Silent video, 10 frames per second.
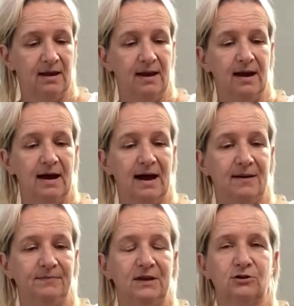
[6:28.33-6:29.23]

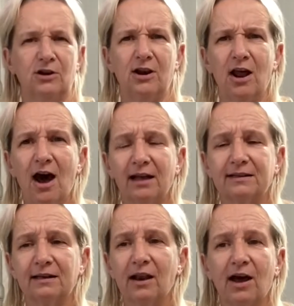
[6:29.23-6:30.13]
There's lots
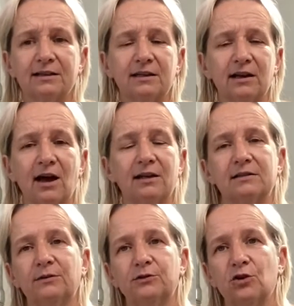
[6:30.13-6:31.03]
and lots and lots
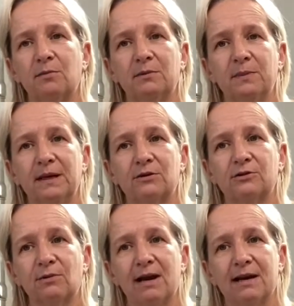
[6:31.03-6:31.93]
of German
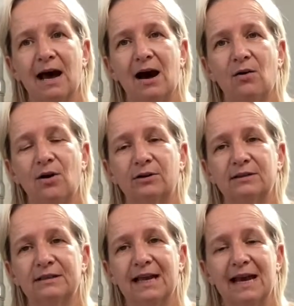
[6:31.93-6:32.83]
beers right now on
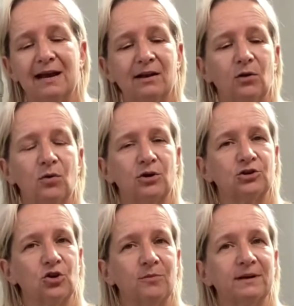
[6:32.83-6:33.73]
sale, or
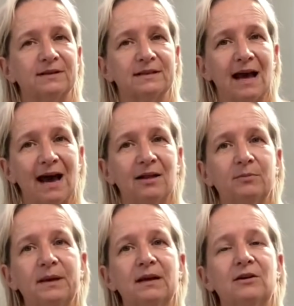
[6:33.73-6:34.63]
German style
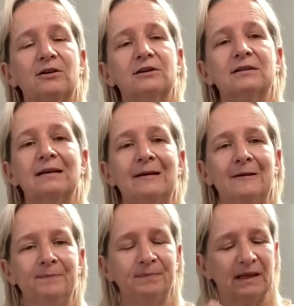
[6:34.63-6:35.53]
beers.
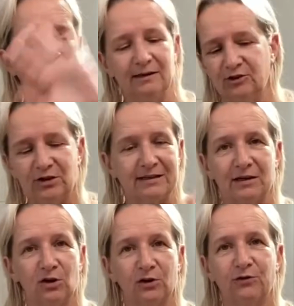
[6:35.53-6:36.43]
Just
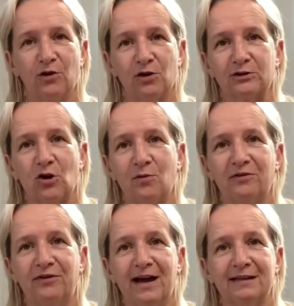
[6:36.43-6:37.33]
look for
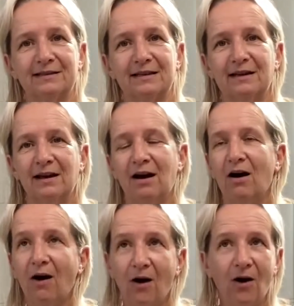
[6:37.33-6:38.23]
Oktoberfest.
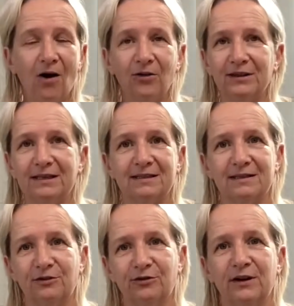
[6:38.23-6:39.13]
All these
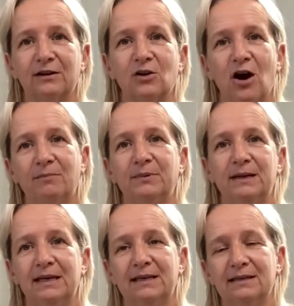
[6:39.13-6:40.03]
different
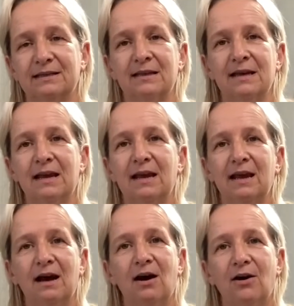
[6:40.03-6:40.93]
companies
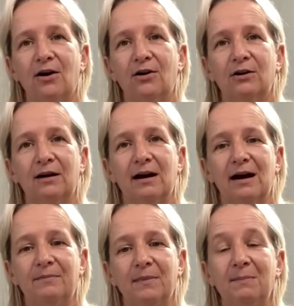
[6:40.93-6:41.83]
are
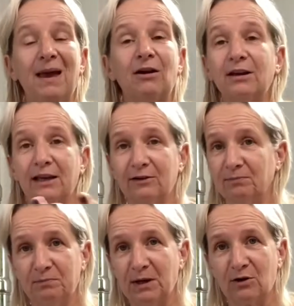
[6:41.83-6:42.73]
American
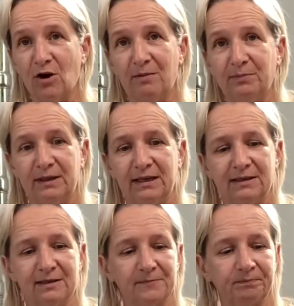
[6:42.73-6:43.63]
beer companies,